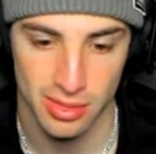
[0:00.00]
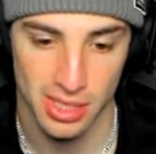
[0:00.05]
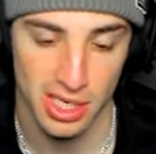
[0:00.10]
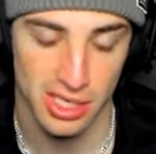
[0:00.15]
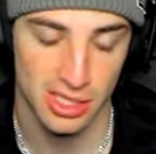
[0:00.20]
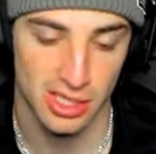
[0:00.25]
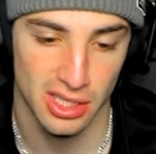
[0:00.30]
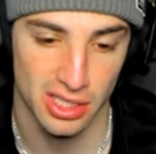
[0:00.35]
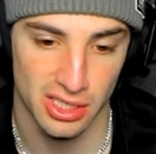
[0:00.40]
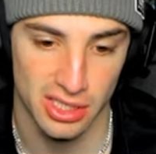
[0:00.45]

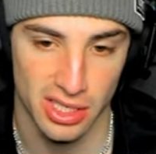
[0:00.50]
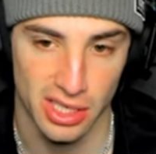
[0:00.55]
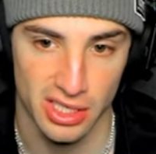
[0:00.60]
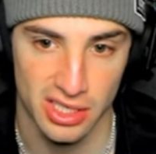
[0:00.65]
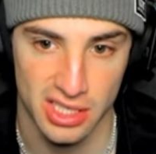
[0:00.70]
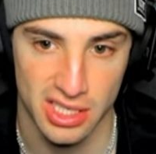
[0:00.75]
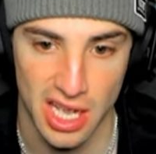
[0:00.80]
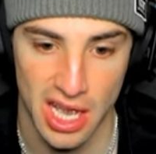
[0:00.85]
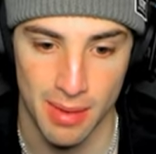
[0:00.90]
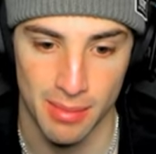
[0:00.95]
actually does
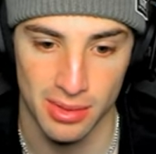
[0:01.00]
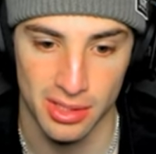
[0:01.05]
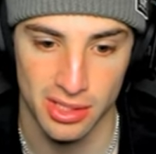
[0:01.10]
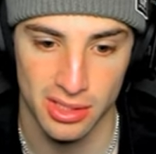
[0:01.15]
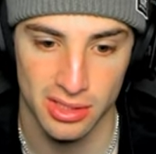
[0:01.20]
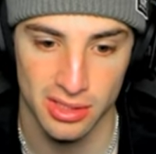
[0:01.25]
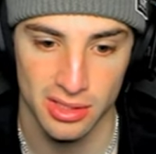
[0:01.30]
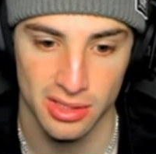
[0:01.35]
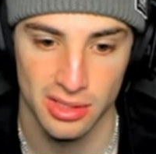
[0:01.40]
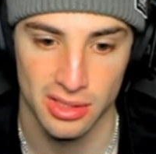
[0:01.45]
nice
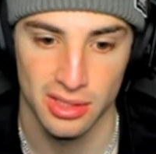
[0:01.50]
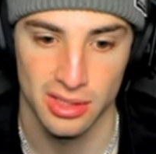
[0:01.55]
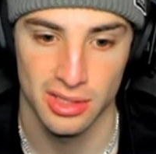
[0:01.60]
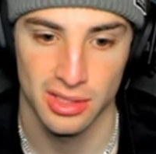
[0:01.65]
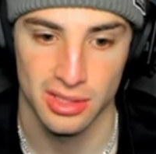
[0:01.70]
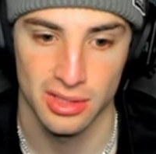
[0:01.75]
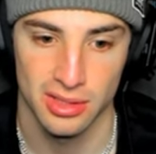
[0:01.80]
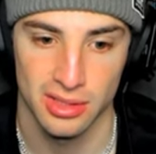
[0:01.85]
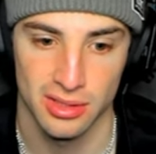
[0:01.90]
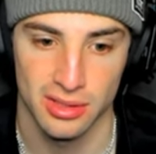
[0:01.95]
damage.
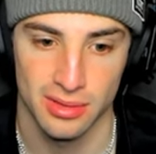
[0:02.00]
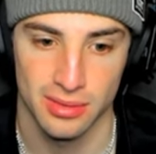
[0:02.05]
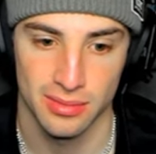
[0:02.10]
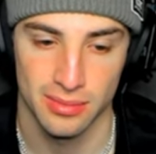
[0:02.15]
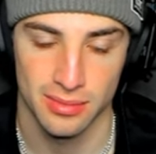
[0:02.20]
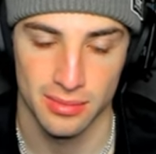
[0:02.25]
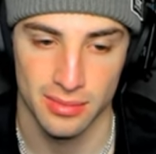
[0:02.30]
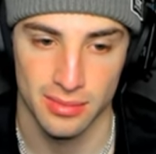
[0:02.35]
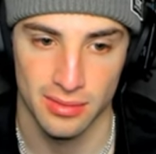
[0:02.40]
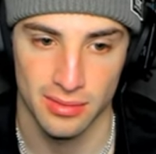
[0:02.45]

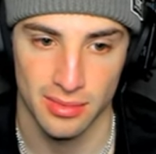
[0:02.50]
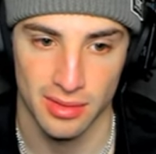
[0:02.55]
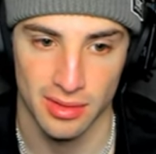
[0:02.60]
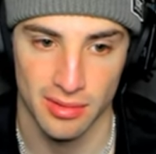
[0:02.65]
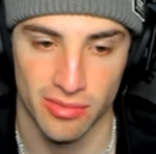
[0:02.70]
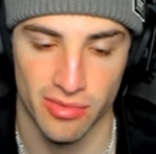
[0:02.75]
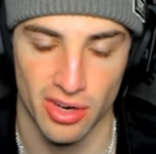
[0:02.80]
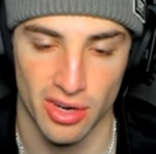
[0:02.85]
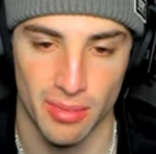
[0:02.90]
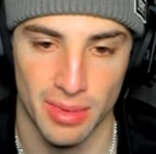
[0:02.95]

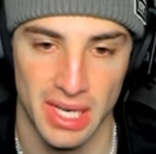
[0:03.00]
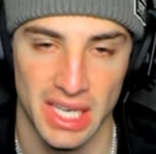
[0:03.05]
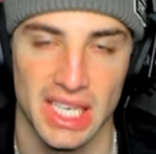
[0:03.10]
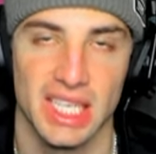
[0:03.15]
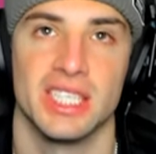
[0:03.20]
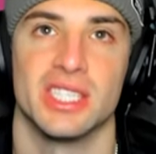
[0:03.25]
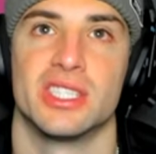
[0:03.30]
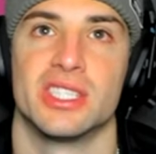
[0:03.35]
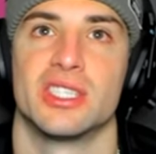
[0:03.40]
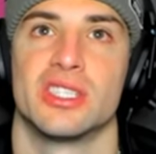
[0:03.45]
Fluttermane
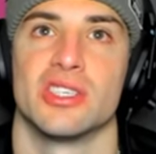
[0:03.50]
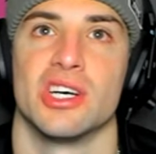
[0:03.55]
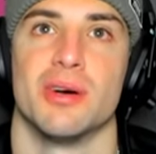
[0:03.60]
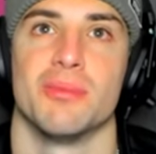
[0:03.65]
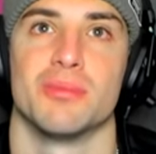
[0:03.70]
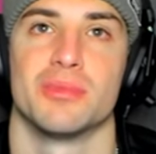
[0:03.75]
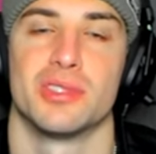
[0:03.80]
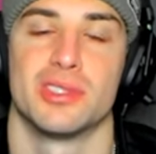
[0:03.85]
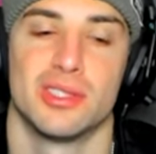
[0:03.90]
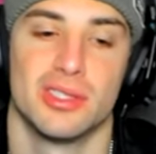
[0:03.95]
is slumped.
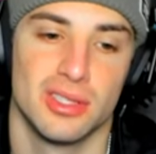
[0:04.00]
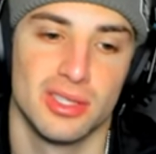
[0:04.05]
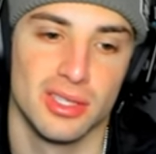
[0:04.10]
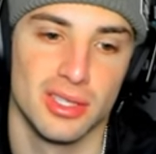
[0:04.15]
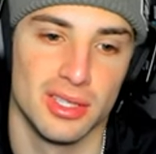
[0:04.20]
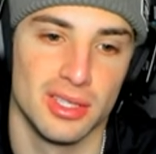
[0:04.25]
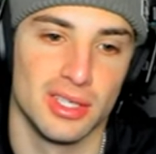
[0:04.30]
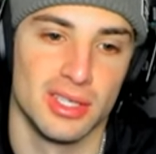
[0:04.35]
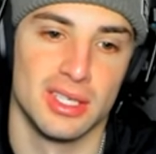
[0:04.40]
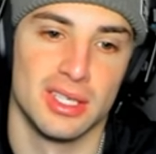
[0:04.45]

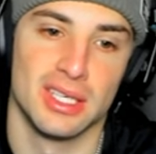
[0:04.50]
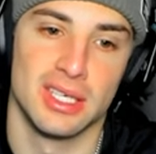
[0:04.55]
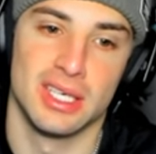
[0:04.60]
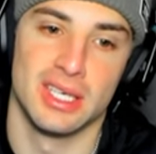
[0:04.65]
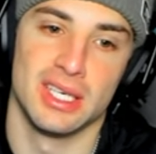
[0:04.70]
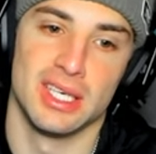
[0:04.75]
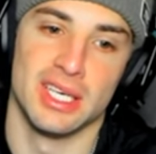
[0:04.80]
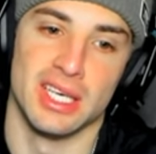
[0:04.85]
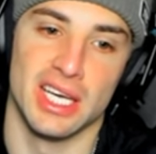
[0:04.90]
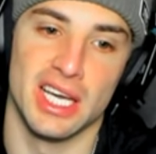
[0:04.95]

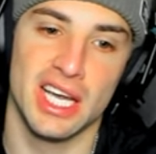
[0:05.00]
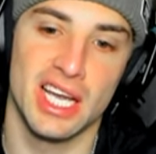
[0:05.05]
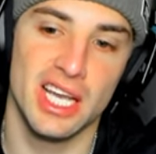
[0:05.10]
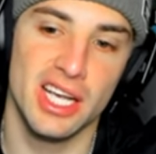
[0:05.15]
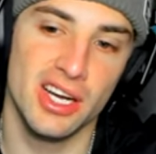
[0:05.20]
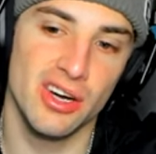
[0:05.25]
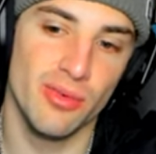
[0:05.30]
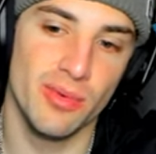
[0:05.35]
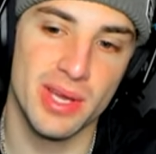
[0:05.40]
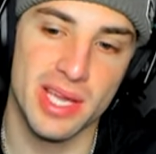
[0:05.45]

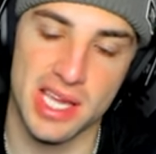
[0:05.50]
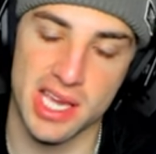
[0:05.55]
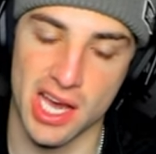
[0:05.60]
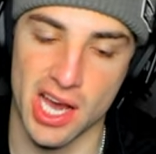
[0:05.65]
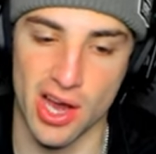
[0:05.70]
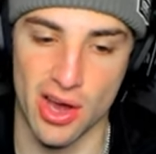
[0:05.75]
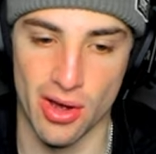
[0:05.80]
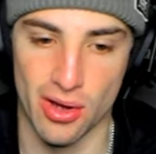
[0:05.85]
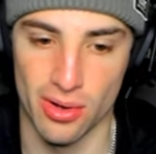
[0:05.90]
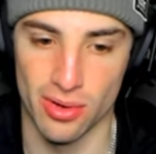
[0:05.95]
Here we
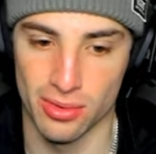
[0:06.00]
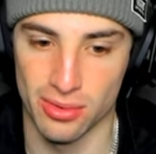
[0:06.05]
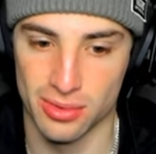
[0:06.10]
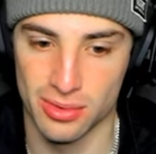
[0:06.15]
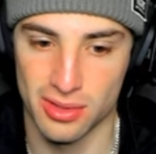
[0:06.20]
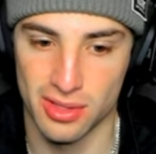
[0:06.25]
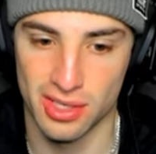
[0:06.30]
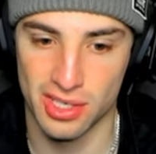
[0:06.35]
go. The